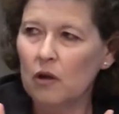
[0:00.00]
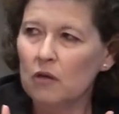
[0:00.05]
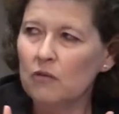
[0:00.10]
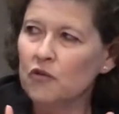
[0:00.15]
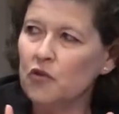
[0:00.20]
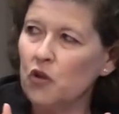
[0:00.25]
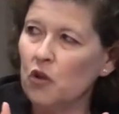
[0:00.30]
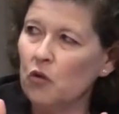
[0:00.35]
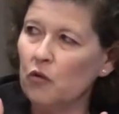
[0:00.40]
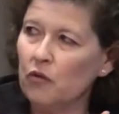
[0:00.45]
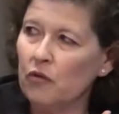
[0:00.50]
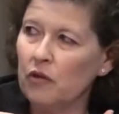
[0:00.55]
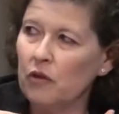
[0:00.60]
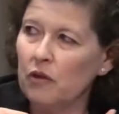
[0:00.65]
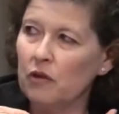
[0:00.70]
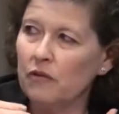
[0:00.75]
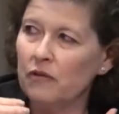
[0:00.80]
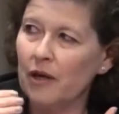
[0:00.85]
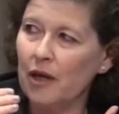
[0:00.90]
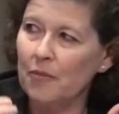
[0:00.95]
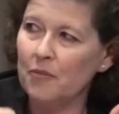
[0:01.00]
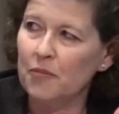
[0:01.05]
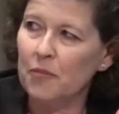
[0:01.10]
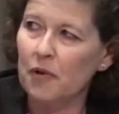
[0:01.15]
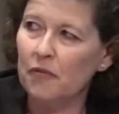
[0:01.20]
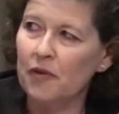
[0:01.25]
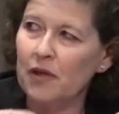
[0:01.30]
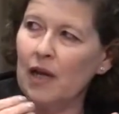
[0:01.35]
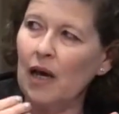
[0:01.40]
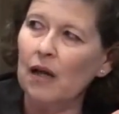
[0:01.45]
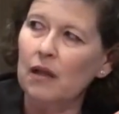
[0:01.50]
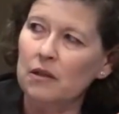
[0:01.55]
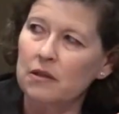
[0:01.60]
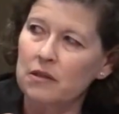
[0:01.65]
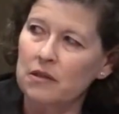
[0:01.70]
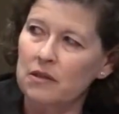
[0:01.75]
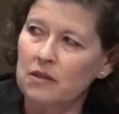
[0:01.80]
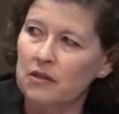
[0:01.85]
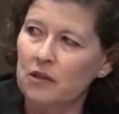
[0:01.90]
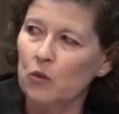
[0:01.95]
So the type of
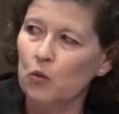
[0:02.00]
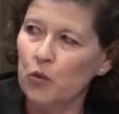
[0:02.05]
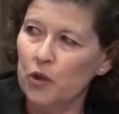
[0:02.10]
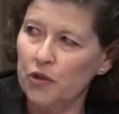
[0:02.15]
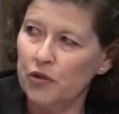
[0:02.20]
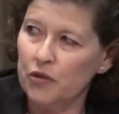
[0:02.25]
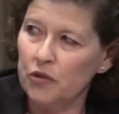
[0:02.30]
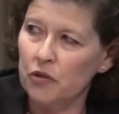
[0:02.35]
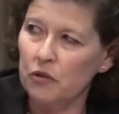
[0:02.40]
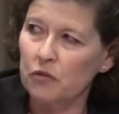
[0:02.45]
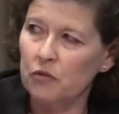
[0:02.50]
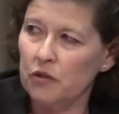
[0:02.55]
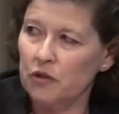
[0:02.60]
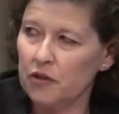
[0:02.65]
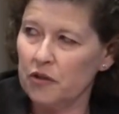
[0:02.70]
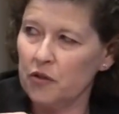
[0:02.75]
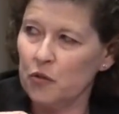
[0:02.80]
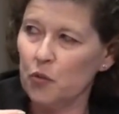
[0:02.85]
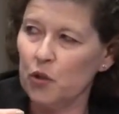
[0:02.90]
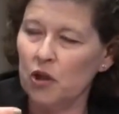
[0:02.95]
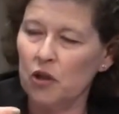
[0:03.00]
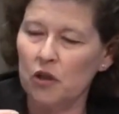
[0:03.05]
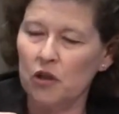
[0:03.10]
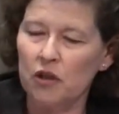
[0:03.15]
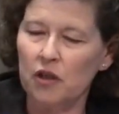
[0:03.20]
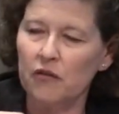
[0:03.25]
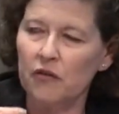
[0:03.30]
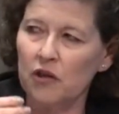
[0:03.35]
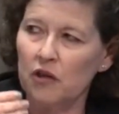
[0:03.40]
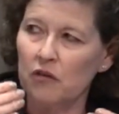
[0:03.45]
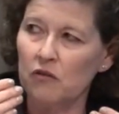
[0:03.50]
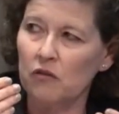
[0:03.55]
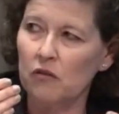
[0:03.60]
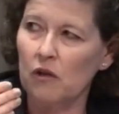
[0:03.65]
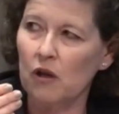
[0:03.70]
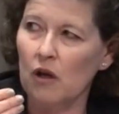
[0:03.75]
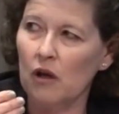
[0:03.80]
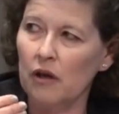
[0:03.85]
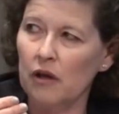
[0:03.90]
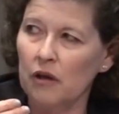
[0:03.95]
analysis that we do is we look at the
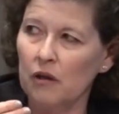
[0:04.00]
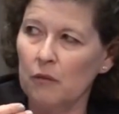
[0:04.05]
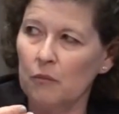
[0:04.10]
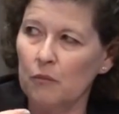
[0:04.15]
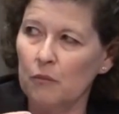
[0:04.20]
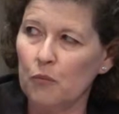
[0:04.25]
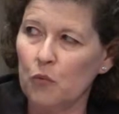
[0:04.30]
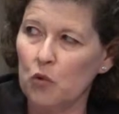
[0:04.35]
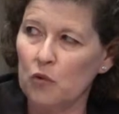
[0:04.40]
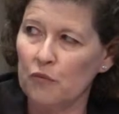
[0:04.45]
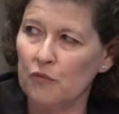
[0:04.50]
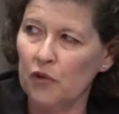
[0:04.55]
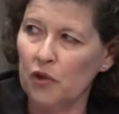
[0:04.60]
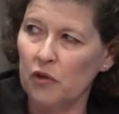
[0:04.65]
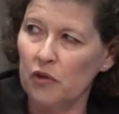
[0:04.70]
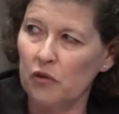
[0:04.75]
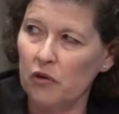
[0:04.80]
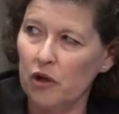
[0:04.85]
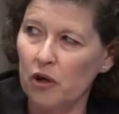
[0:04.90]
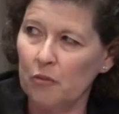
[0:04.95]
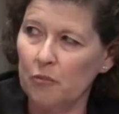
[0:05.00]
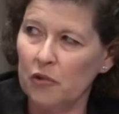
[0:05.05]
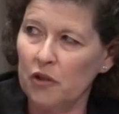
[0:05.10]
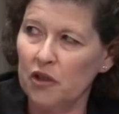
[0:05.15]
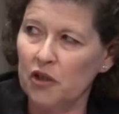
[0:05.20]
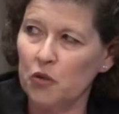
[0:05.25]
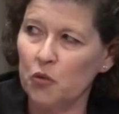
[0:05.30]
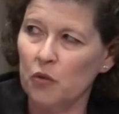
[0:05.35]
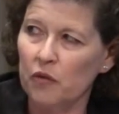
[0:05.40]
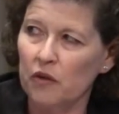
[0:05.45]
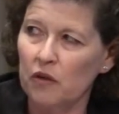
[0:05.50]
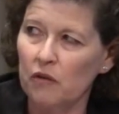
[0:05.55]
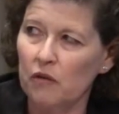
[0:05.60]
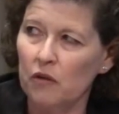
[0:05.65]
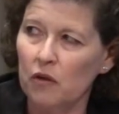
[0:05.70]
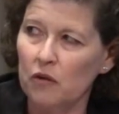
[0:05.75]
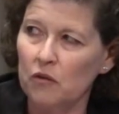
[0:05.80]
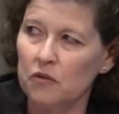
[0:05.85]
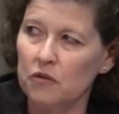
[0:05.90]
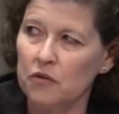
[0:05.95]
underlying portfolio companies within
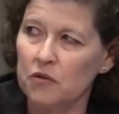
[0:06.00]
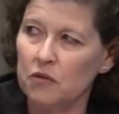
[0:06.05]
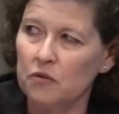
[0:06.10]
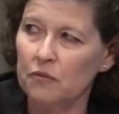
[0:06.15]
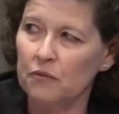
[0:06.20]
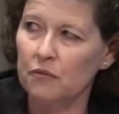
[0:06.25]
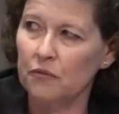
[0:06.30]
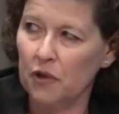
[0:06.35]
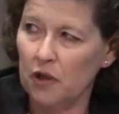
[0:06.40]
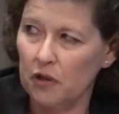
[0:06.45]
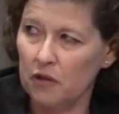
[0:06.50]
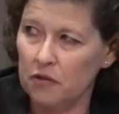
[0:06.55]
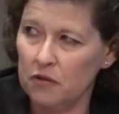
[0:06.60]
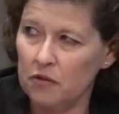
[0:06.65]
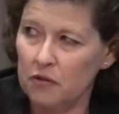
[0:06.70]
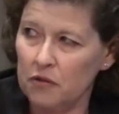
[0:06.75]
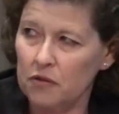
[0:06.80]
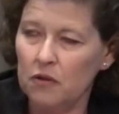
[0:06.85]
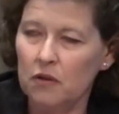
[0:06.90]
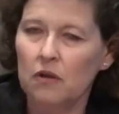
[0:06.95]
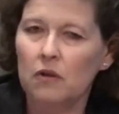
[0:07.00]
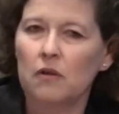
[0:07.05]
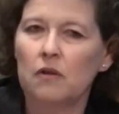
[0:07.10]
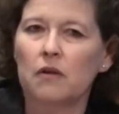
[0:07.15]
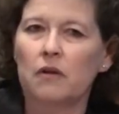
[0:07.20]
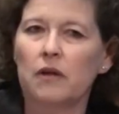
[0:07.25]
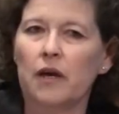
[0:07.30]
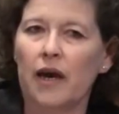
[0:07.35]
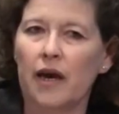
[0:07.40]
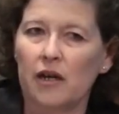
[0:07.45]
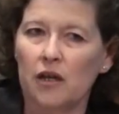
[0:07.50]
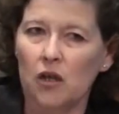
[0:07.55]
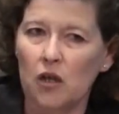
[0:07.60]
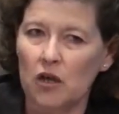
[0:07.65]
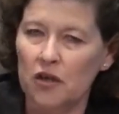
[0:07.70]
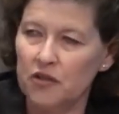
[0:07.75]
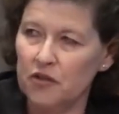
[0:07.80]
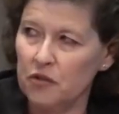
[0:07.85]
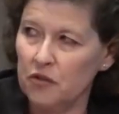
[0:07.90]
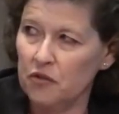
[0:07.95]
those funds,
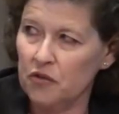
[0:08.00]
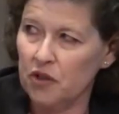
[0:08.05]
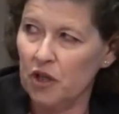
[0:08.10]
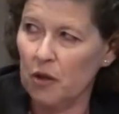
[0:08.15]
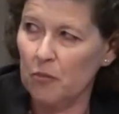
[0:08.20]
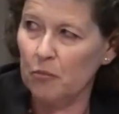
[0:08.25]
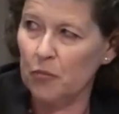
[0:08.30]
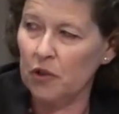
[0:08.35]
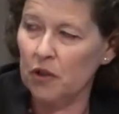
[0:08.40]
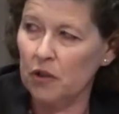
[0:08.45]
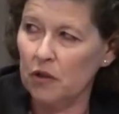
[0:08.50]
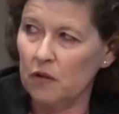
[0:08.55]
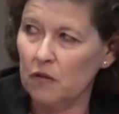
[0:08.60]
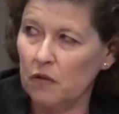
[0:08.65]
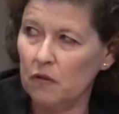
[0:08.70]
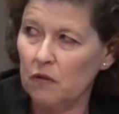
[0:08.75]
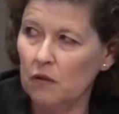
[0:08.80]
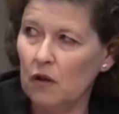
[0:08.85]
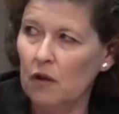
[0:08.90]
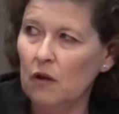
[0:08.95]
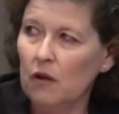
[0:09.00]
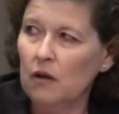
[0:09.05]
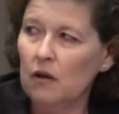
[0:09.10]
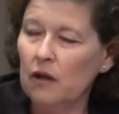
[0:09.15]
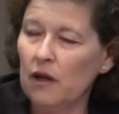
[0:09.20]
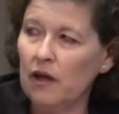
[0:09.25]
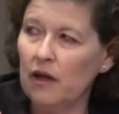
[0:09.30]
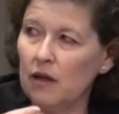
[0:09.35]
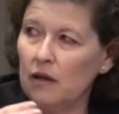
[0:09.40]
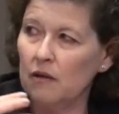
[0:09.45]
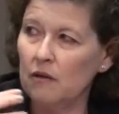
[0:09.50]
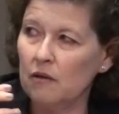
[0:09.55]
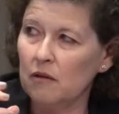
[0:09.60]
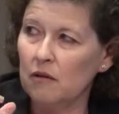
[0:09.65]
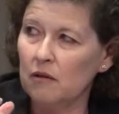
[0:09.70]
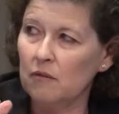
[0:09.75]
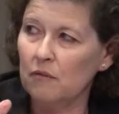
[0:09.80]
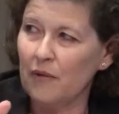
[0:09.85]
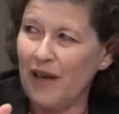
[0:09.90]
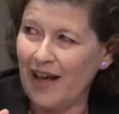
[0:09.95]
analyze those companies, and
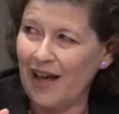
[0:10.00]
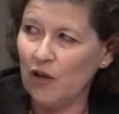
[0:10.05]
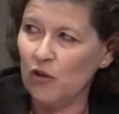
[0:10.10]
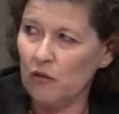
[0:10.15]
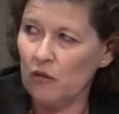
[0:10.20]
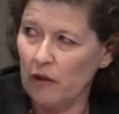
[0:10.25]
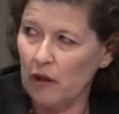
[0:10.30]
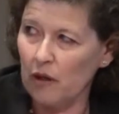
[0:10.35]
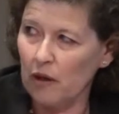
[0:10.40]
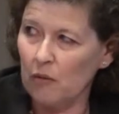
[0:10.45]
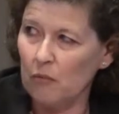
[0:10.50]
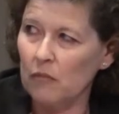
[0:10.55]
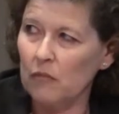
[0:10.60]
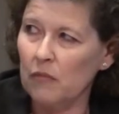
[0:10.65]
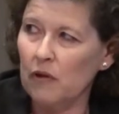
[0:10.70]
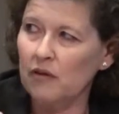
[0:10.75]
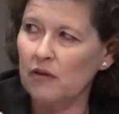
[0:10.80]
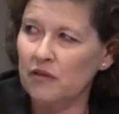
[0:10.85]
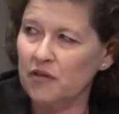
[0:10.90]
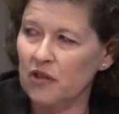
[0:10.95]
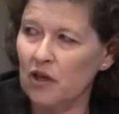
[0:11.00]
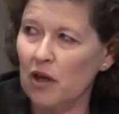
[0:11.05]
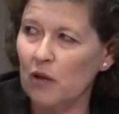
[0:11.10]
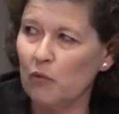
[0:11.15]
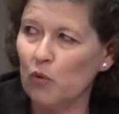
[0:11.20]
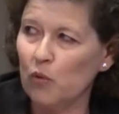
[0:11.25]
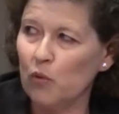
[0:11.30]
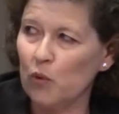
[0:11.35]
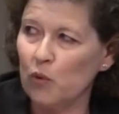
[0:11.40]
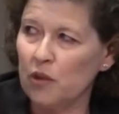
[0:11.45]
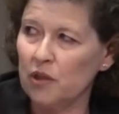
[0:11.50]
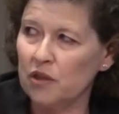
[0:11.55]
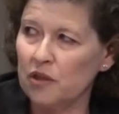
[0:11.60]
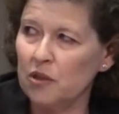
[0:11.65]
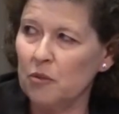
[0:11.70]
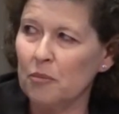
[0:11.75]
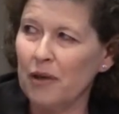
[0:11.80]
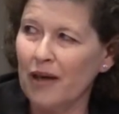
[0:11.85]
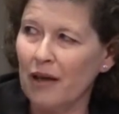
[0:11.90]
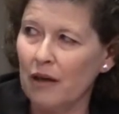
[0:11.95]
value them and decide what we're willing
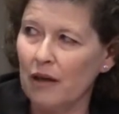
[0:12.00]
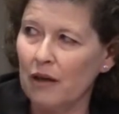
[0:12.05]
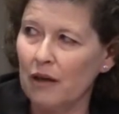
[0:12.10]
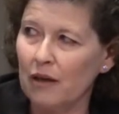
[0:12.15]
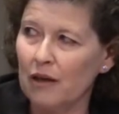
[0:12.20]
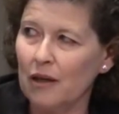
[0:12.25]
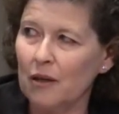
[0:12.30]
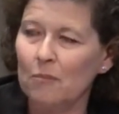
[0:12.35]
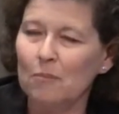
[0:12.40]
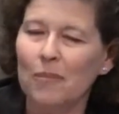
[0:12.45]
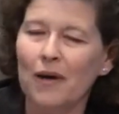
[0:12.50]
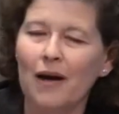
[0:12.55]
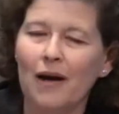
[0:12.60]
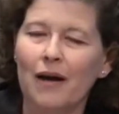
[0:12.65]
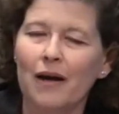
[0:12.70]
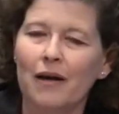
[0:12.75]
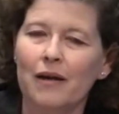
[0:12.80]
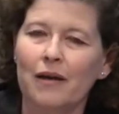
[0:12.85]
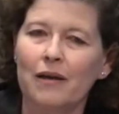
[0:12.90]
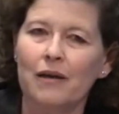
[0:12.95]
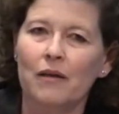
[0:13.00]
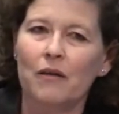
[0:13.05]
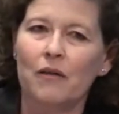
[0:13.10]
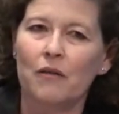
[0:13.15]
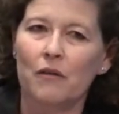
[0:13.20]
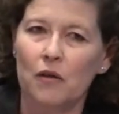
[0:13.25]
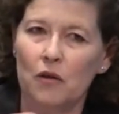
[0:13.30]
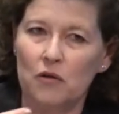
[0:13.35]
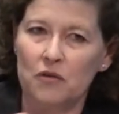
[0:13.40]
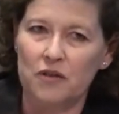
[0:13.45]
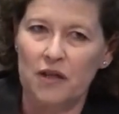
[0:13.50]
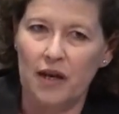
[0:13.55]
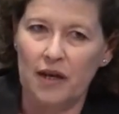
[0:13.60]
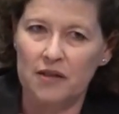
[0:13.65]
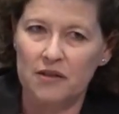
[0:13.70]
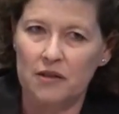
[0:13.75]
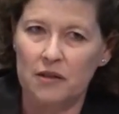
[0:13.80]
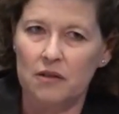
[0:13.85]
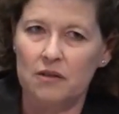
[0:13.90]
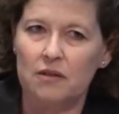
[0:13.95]
to pay and buy those
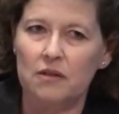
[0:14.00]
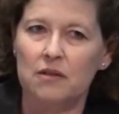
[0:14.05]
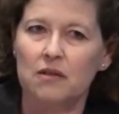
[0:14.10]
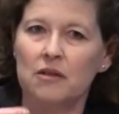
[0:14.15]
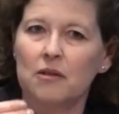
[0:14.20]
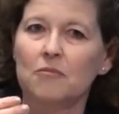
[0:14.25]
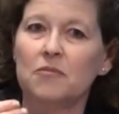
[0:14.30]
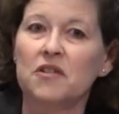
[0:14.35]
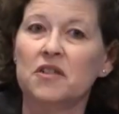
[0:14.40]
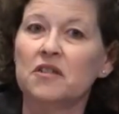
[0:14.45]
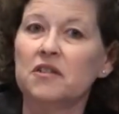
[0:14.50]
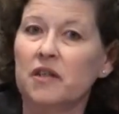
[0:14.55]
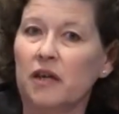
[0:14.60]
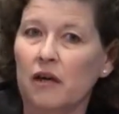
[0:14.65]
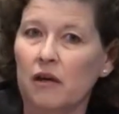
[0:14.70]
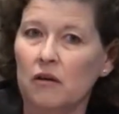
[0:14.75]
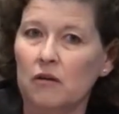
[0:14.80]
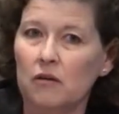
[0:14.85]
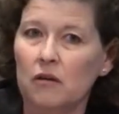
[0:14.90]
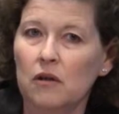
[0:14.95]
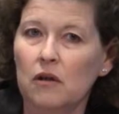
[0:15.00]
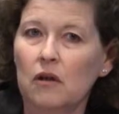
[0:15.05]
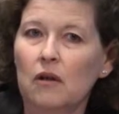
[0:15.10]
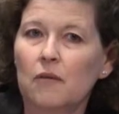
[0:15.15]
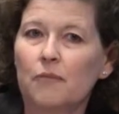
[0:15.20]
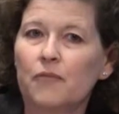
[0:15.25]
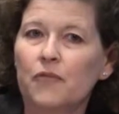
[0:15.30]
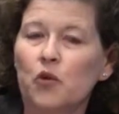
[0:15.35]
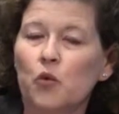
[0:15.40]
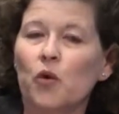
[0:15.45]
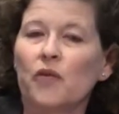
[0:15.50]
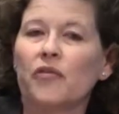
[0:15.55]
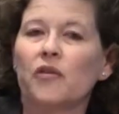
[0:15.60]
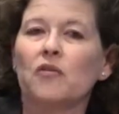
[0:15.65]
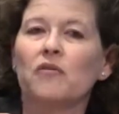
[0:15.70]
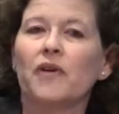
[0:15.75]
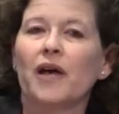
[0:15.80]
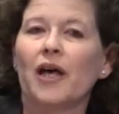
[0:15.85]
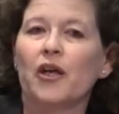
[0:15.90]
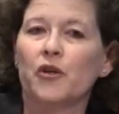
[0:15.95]
assets at some discount to what they're
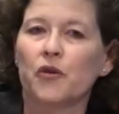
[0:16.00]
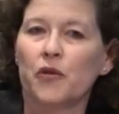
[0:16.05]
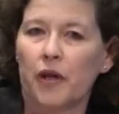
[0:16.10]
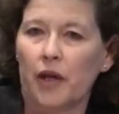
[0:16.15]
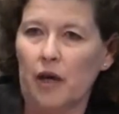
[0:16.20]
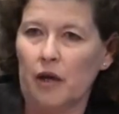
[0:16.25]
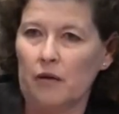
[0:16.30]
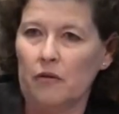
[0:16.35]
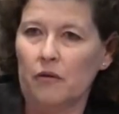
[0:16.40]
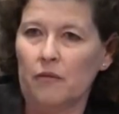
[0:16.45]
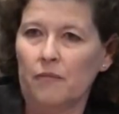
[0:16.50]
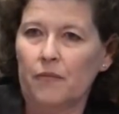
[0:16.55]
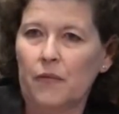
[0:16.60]
valued at.